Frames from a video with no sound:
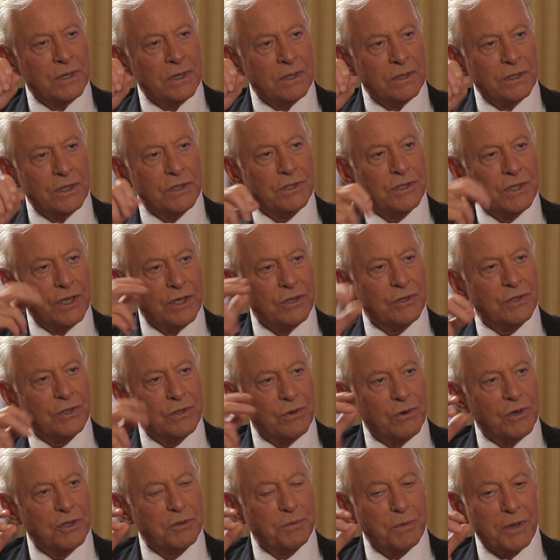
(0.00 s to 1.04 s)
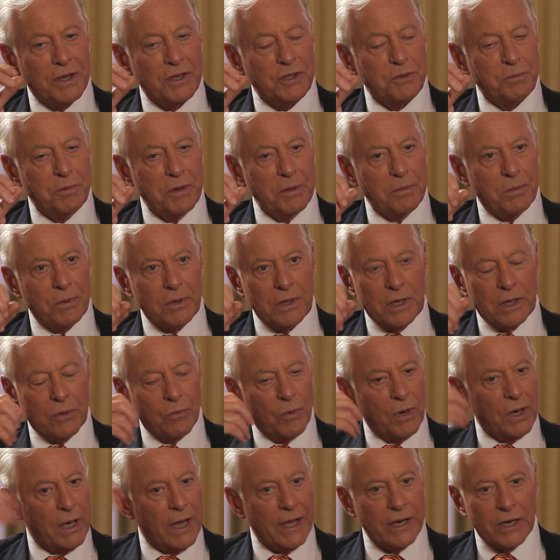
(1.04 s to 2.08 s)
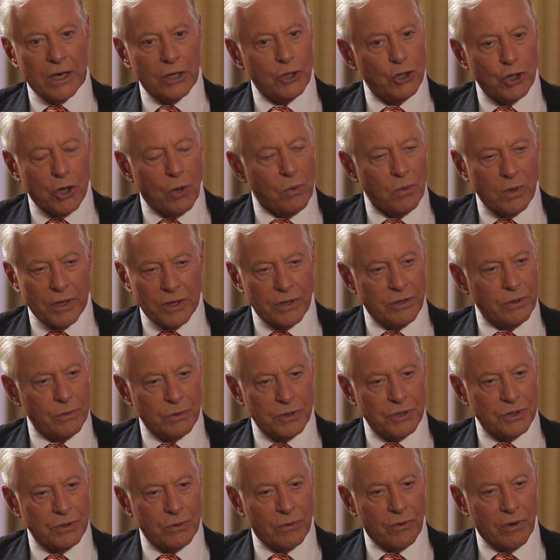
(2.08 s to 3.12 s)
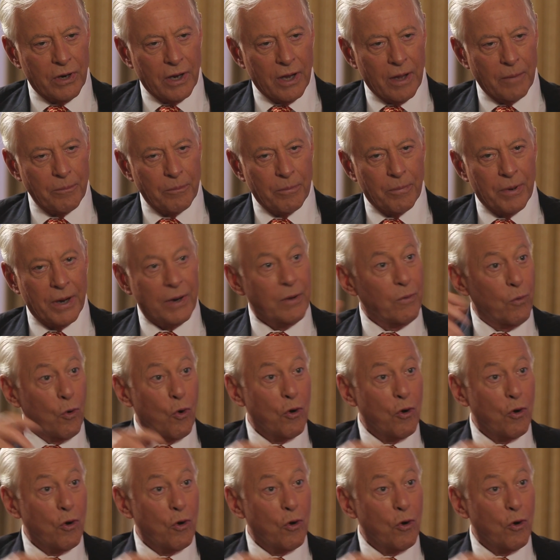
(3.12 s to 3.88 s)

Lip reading: Just tell stories, because people can relate totally to a story, but